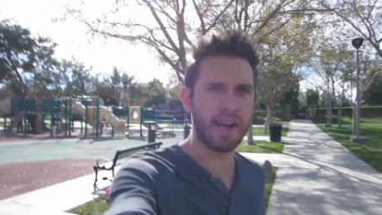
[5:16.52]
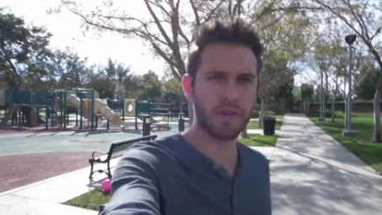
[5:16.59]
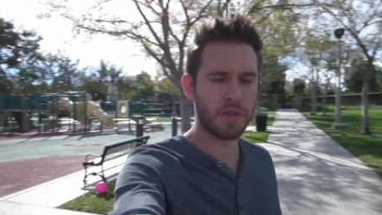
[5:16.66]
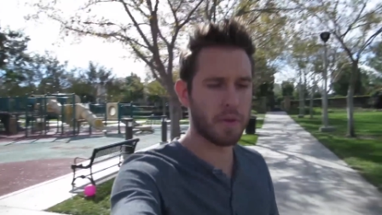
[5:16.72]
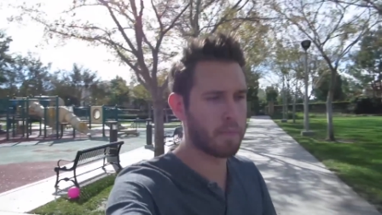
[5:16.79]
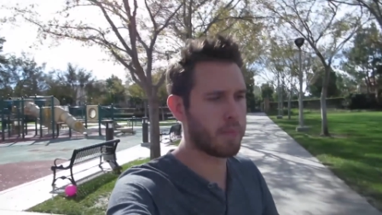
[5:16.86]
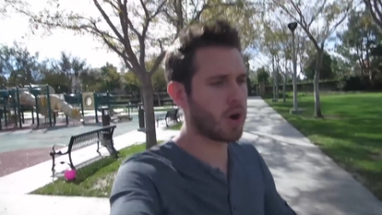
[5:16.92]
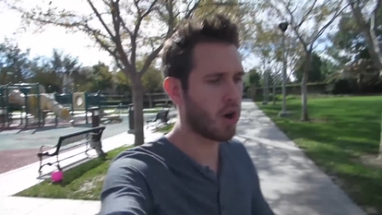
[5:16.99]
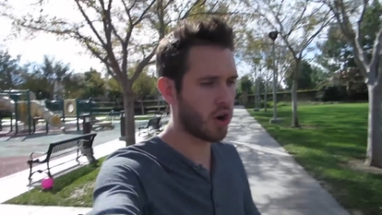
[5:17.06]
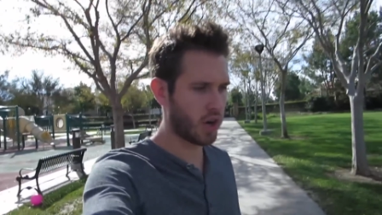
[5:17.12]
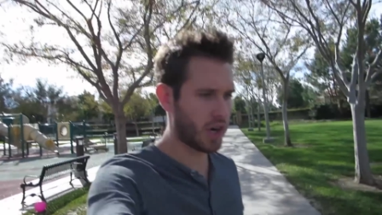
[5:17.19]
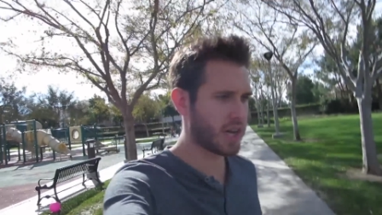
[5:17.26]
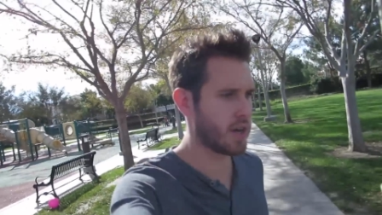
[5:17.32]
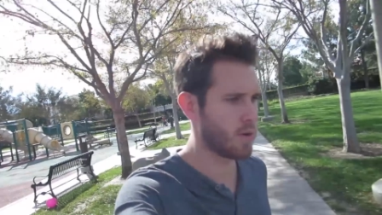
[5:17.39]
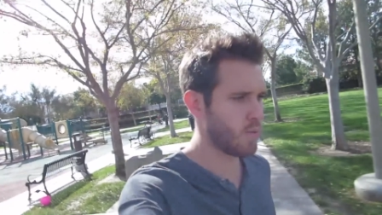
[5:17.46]
here at the
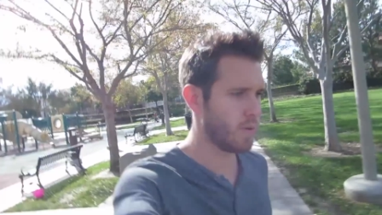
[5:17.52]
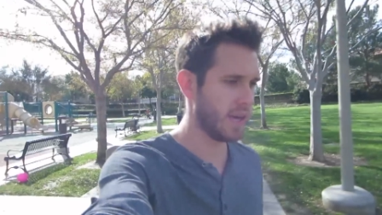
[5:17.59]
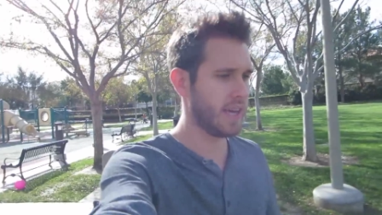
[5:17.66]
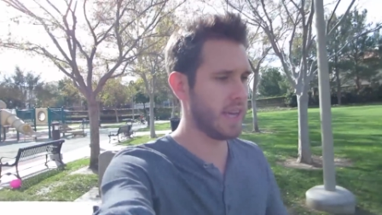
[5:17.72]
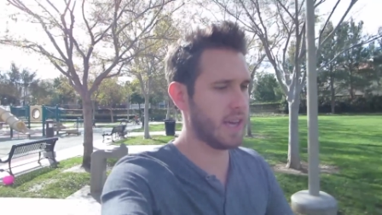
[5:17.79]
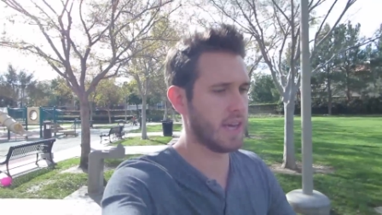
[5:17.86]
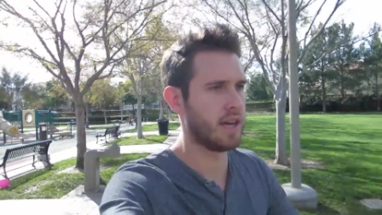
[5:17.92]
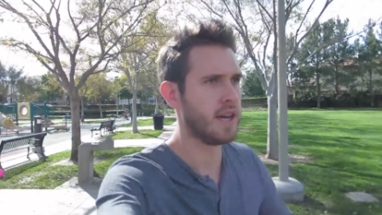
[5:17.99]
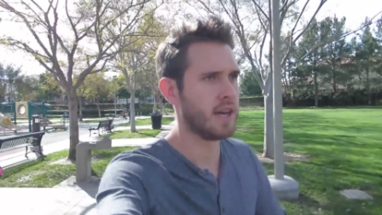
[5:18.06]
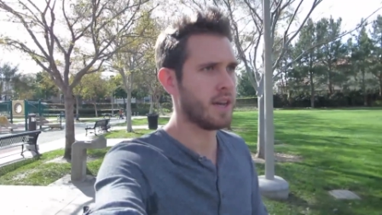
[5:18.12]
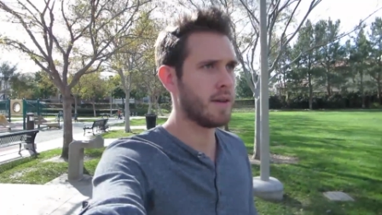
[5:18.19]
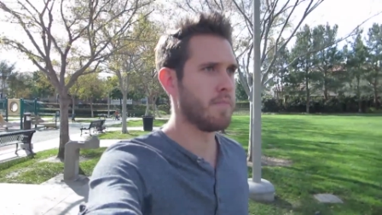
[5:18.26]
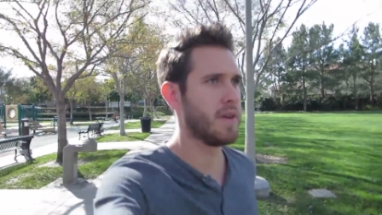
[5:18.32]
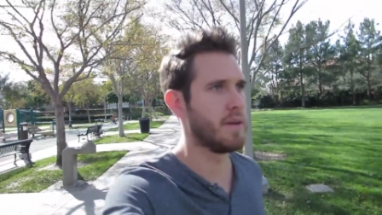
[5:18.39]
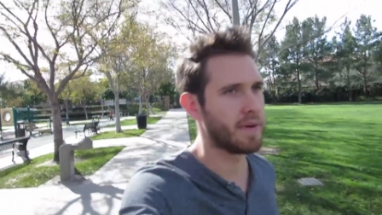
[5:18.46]
park. We
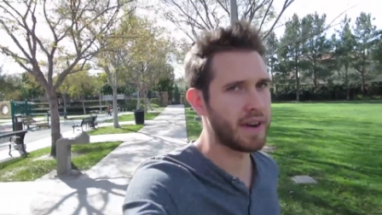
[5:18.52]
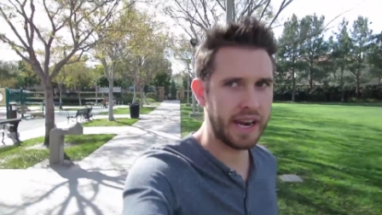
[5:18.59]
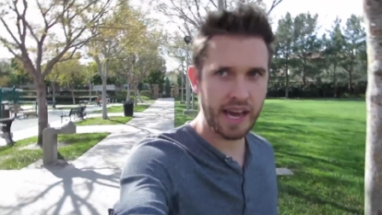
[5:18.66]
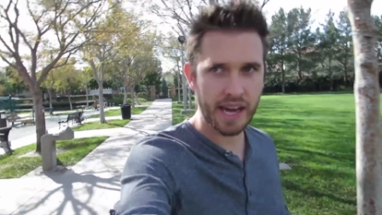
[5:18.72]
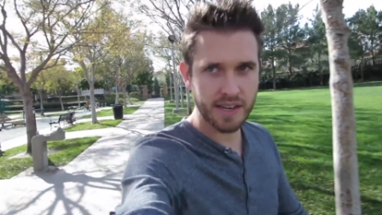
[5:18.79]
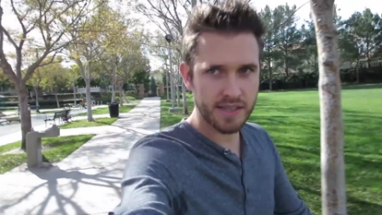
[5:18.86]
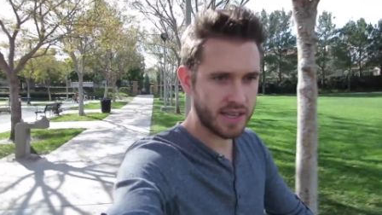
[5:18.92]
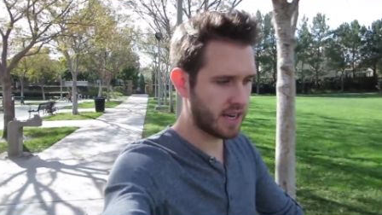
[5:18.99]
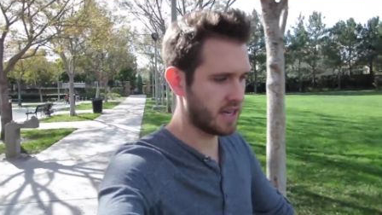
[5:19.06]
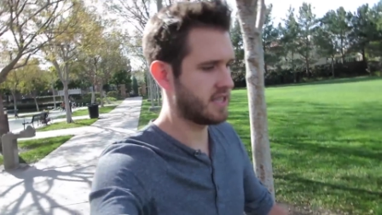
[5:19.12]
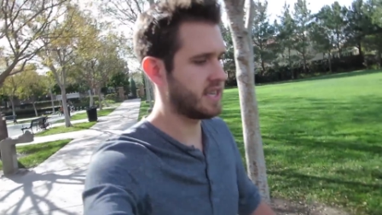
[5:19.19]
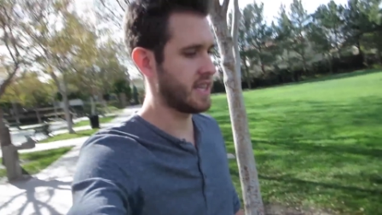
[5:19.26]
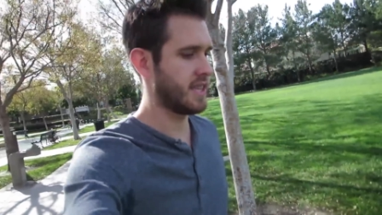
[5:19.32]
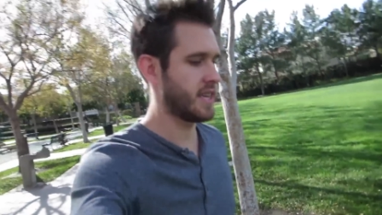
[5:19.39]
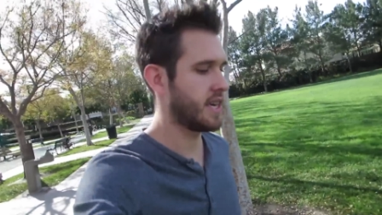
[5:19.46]
me and my dad decided to
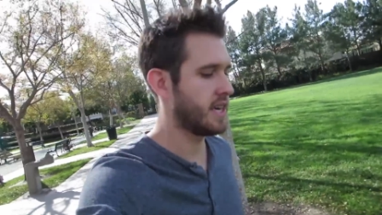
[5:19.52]
take the